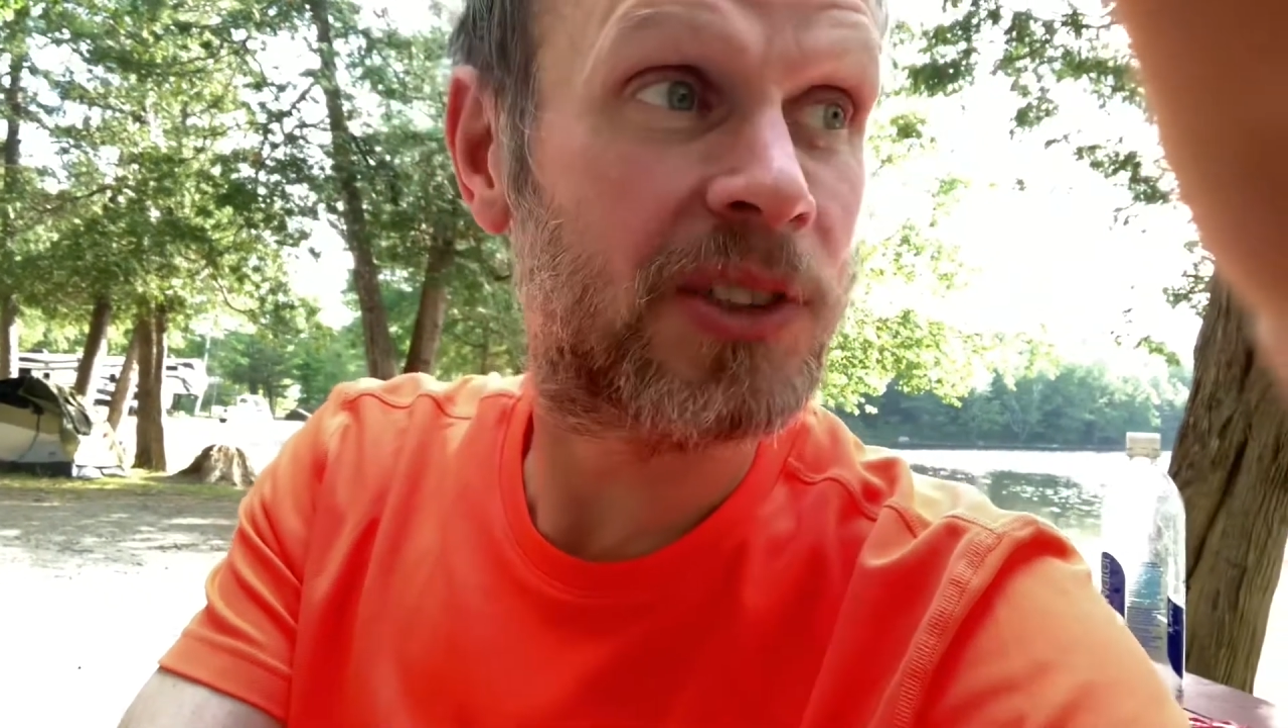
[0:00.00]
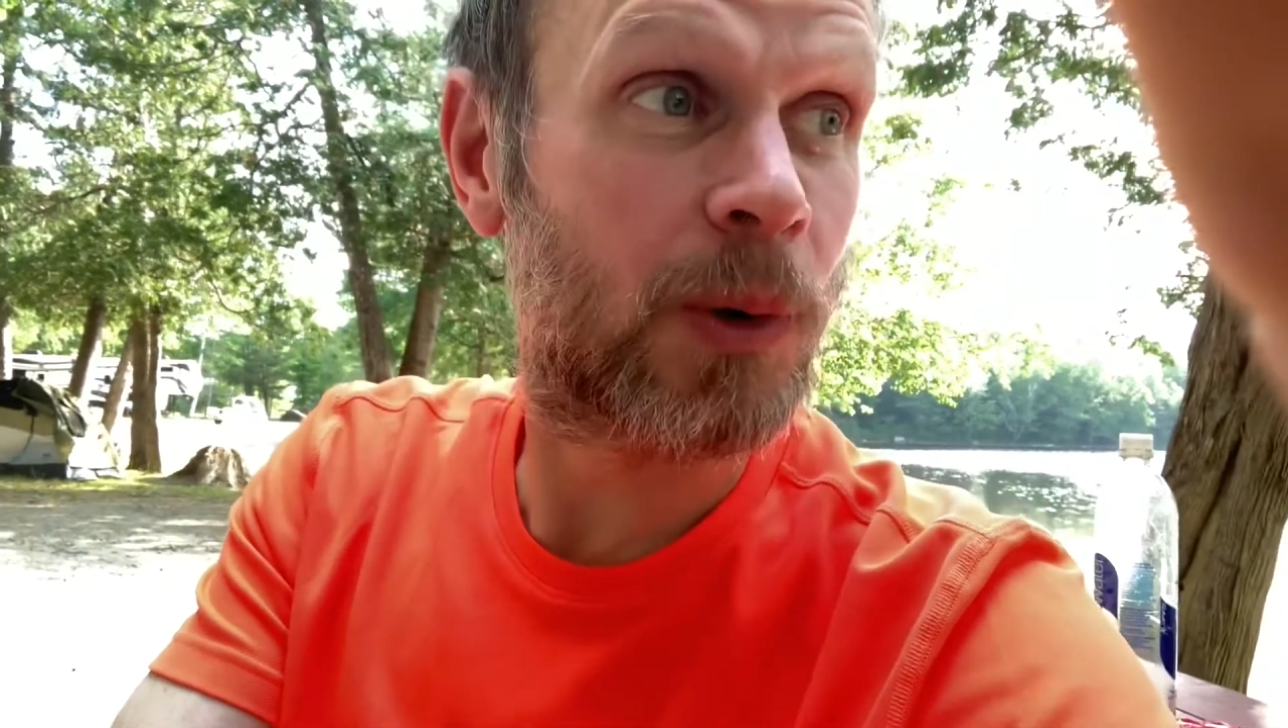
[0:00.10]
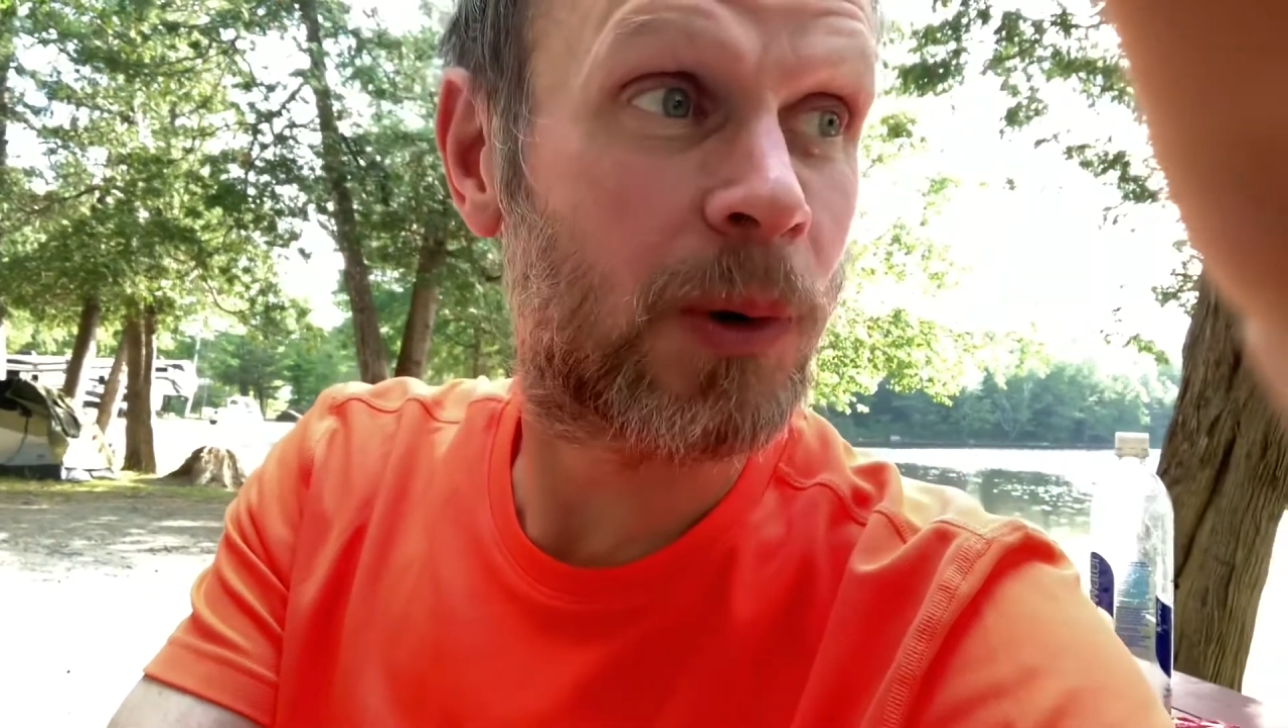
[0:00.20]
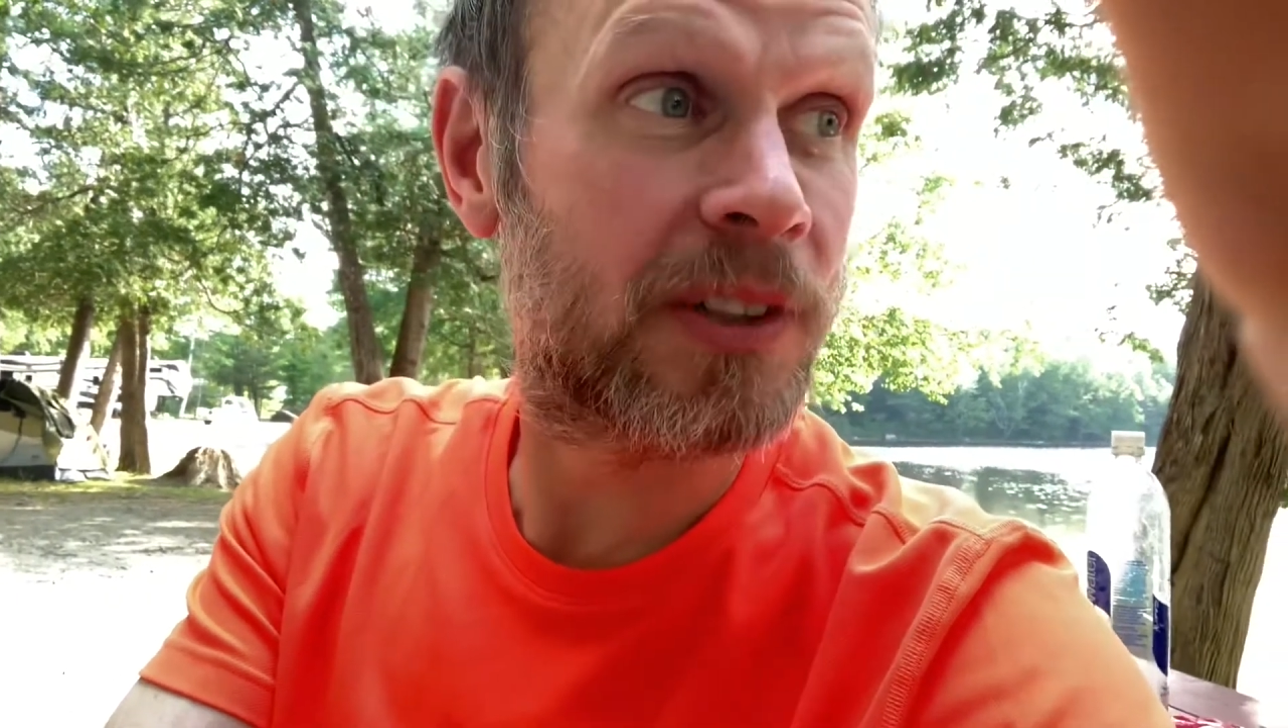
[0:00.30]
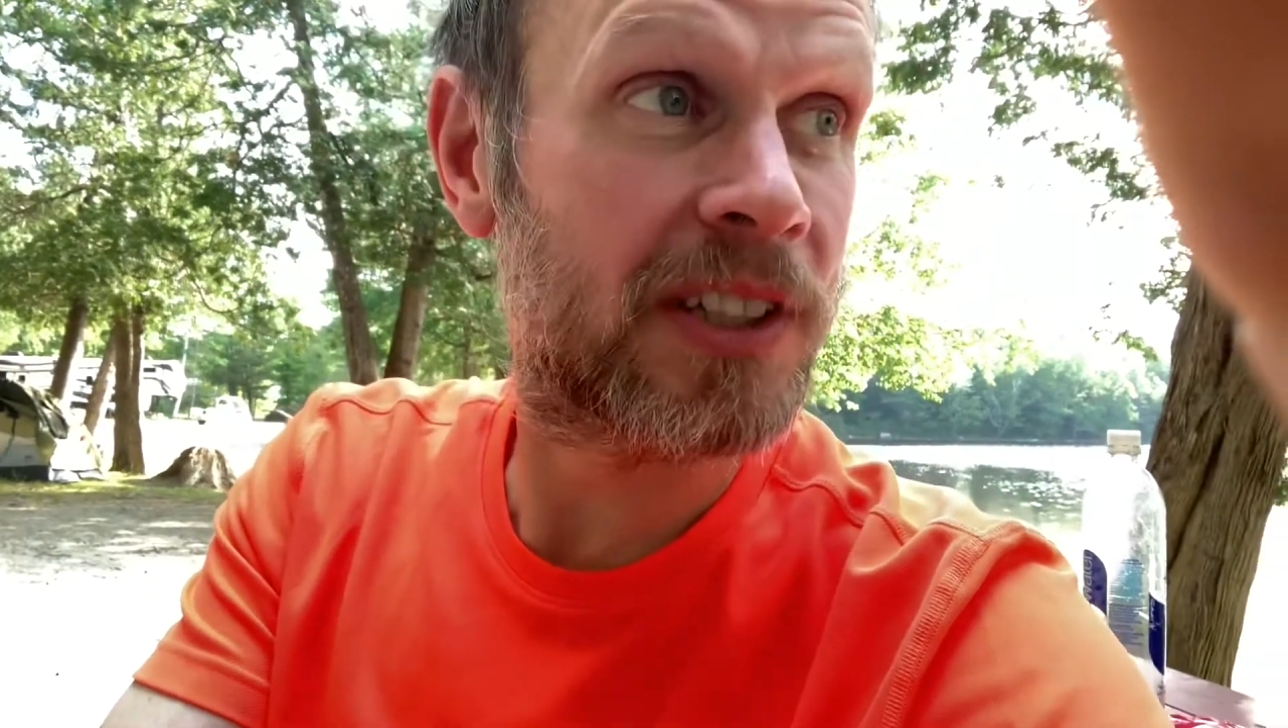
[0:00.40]

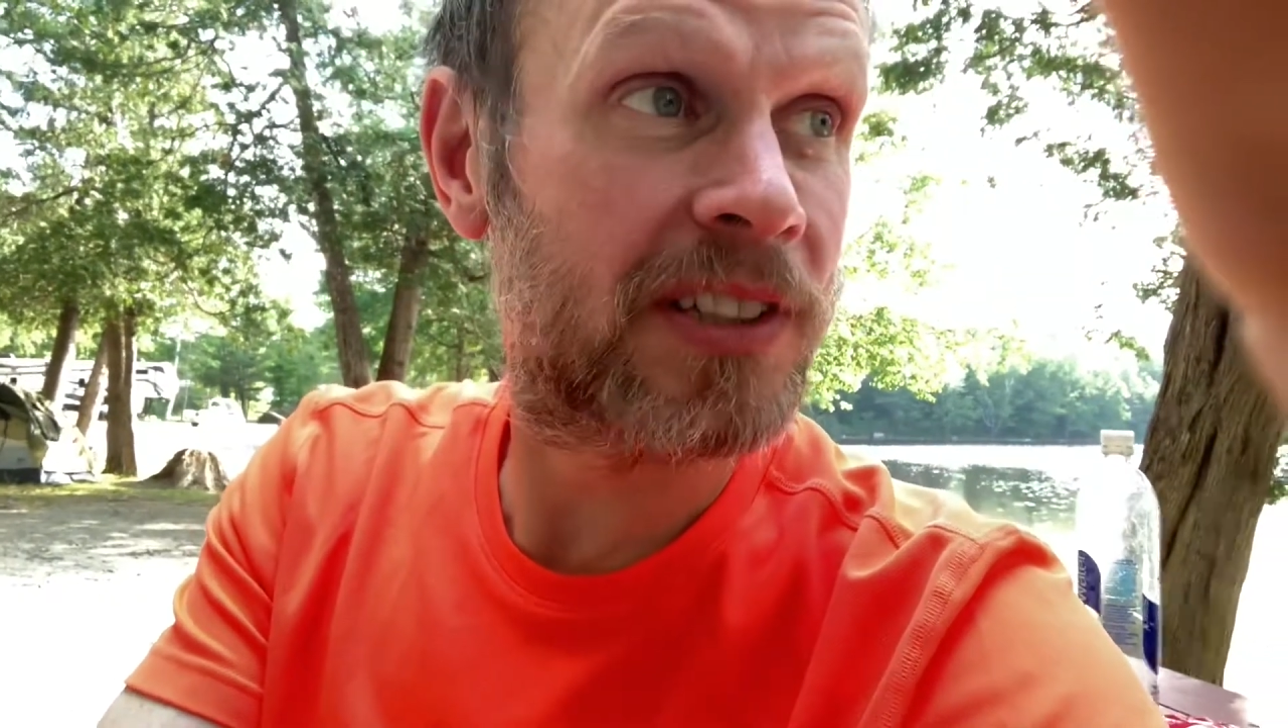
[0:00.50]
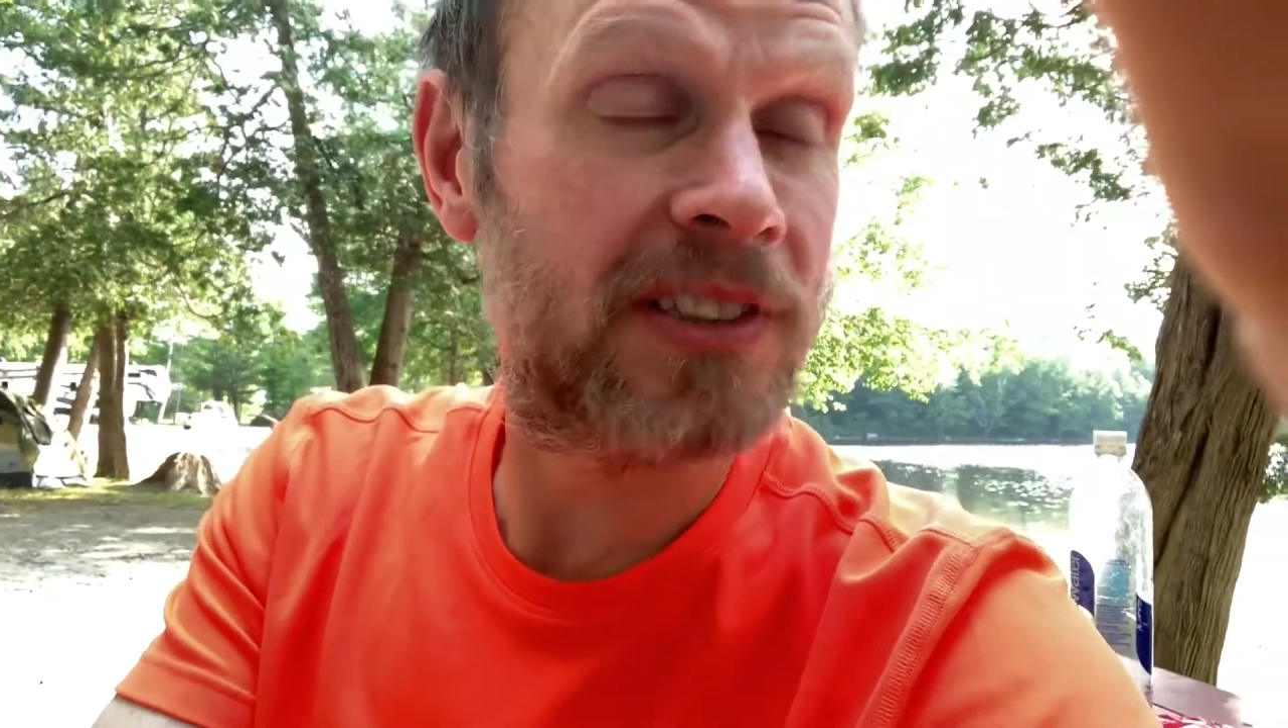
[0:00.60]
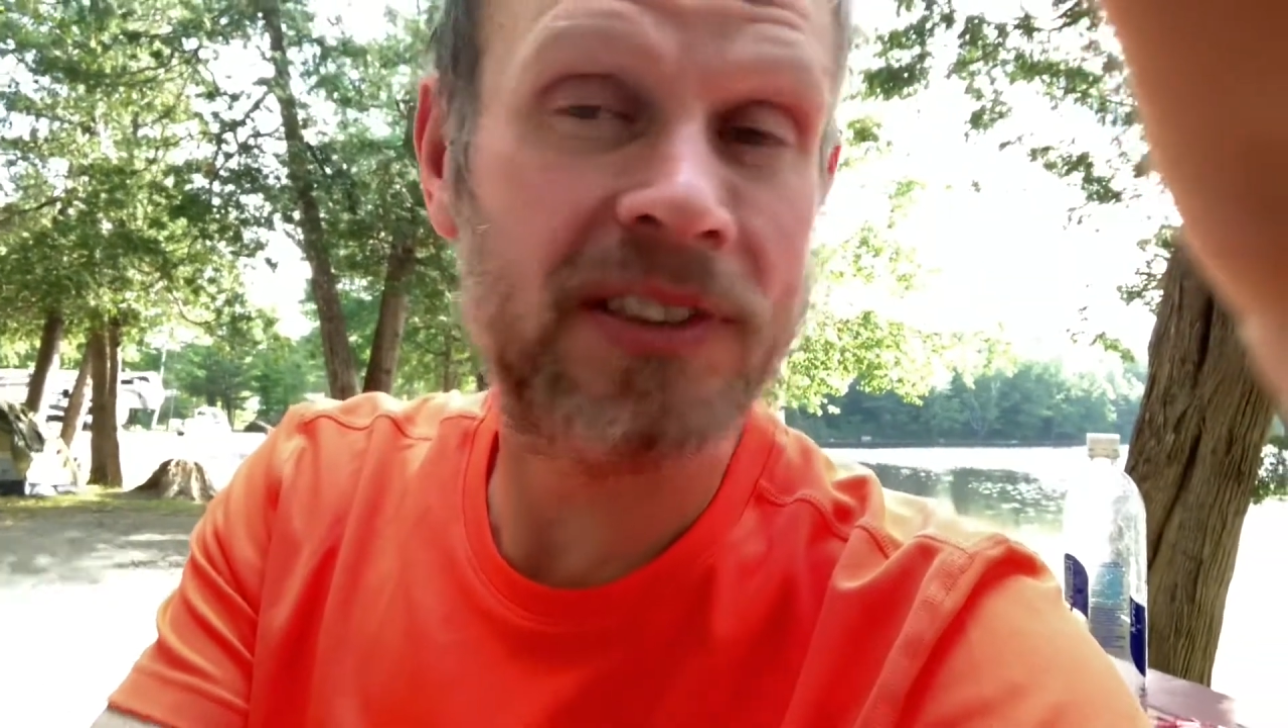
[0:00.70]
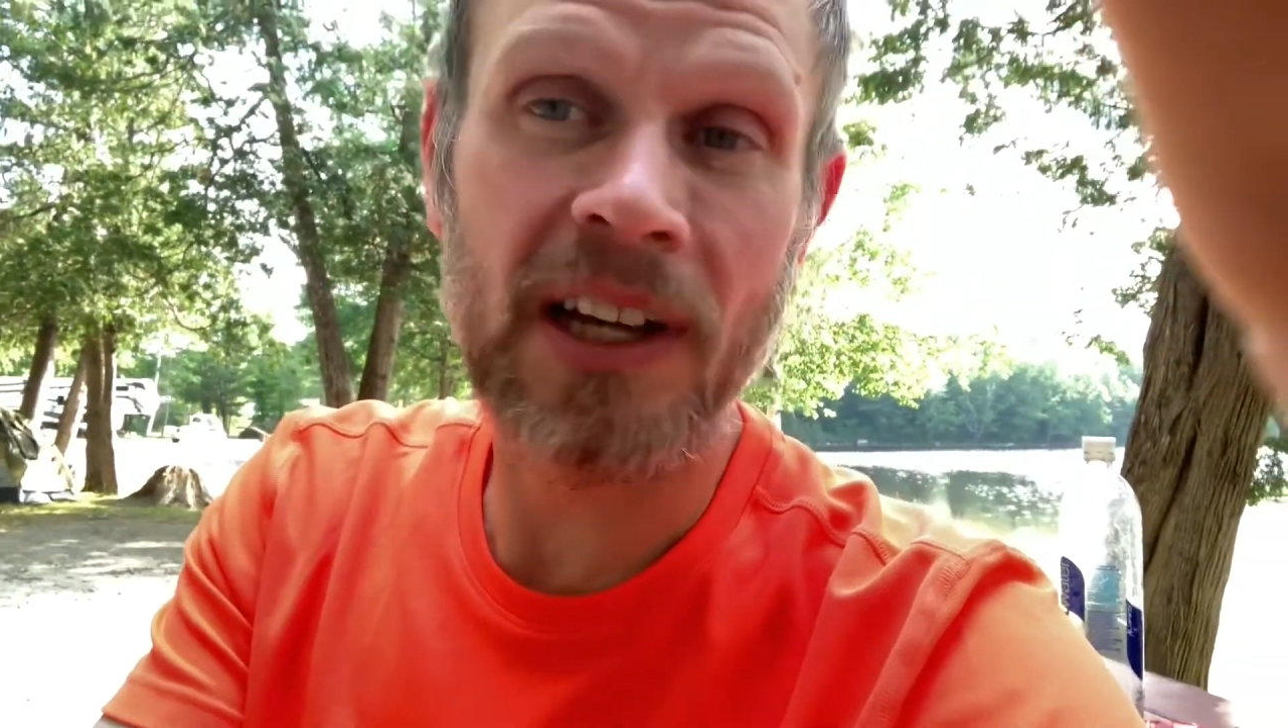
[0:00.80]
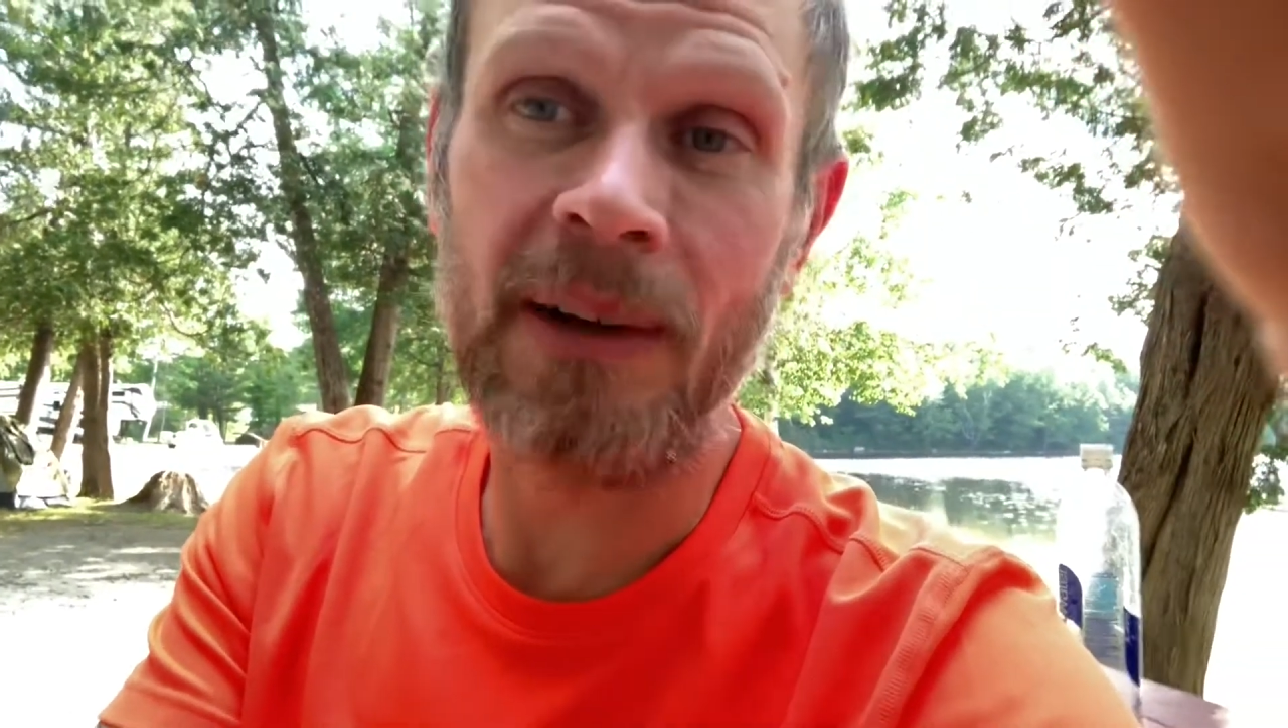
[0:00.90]
gorgeous.